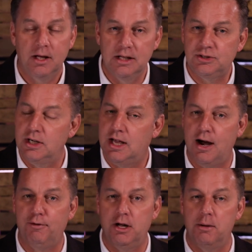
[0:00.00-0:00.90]
Listen
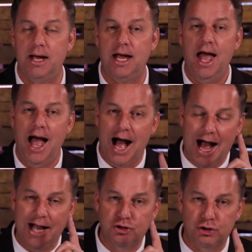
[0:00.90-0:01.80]
carefully to me.
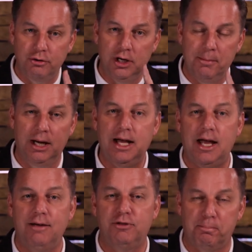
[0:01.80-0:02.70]
I truly
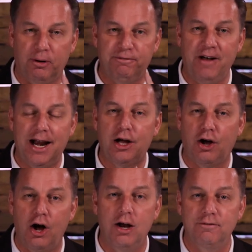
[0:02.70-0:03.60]
believe the prophetic
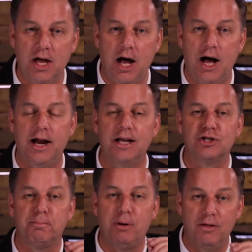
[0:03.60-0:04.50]
call of God
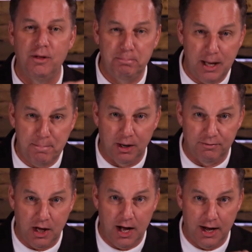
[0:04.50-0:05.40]
is upon the people
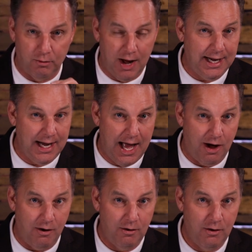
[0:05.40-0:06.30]
of God right
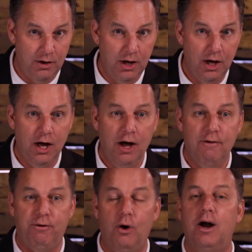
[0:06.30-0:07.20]
now
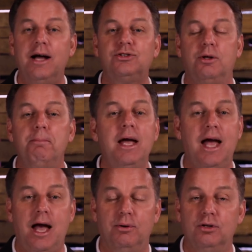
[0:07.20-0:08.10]
for us to
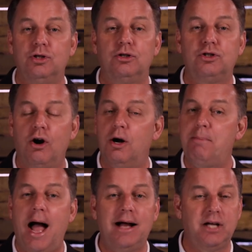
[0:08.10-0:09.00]
be able to
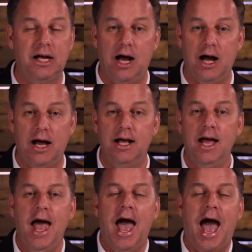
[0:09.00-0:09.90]
turn back to God,
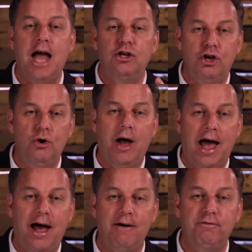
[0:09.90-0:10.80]
and you
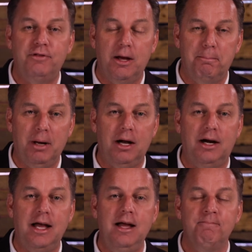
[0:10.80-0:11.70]
have the
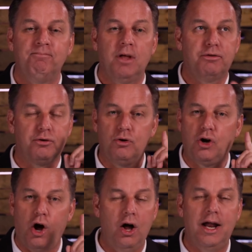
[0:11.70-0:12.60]
ability through
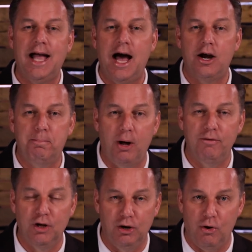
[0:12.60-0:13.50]
calling out
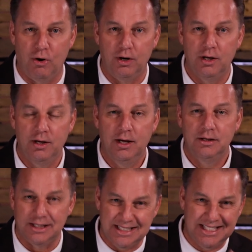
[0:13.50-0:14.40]
upon the Lord
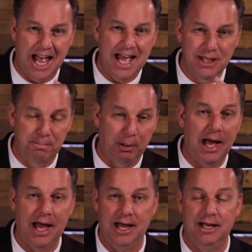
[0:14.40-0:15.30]
to stay the
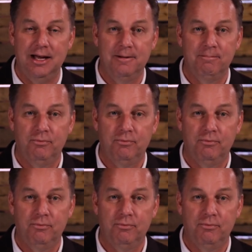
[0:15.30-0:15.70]
plague